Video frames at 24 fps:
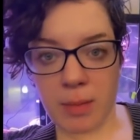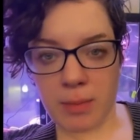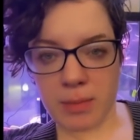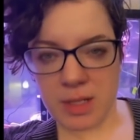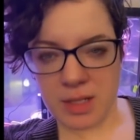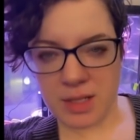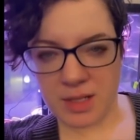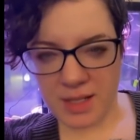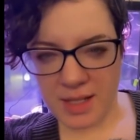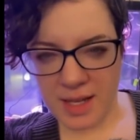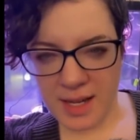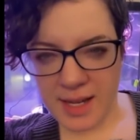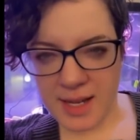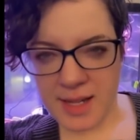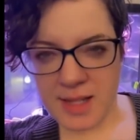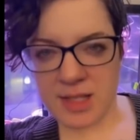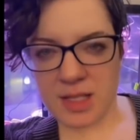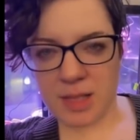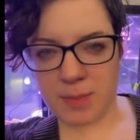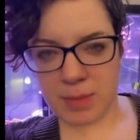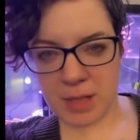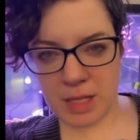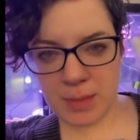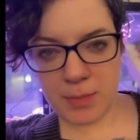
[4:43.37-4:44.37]
besides
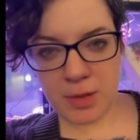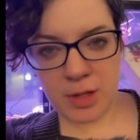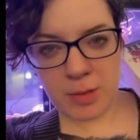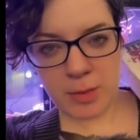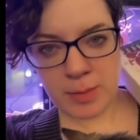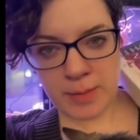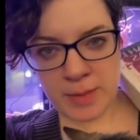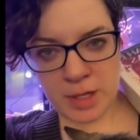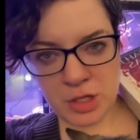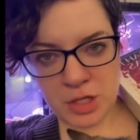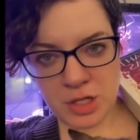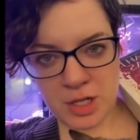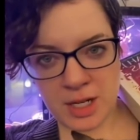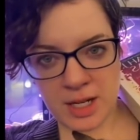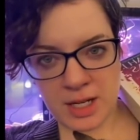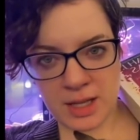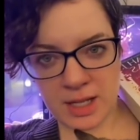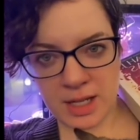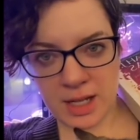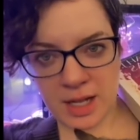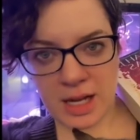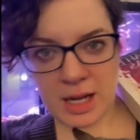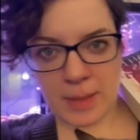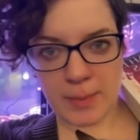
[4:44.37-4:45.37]
the people have been mentioning in the
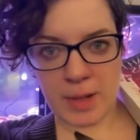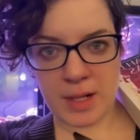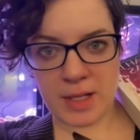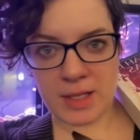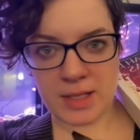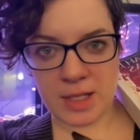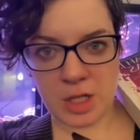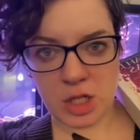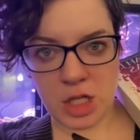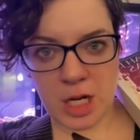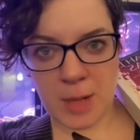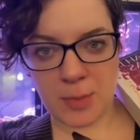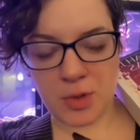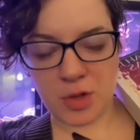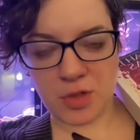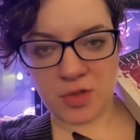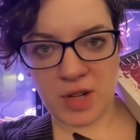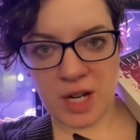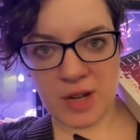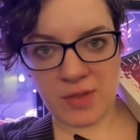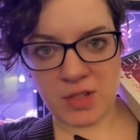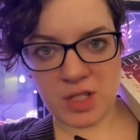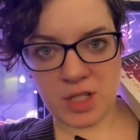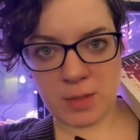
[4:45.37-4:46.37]
comments that chapter
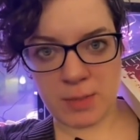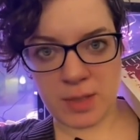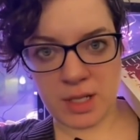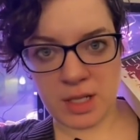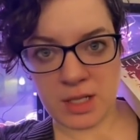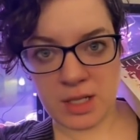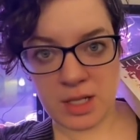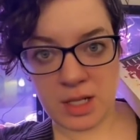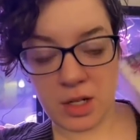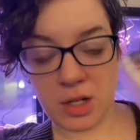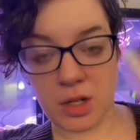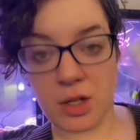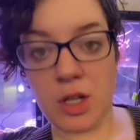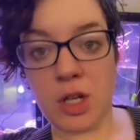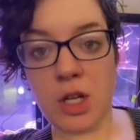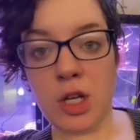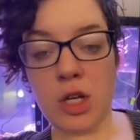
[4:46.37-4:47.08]
5 is a big deal.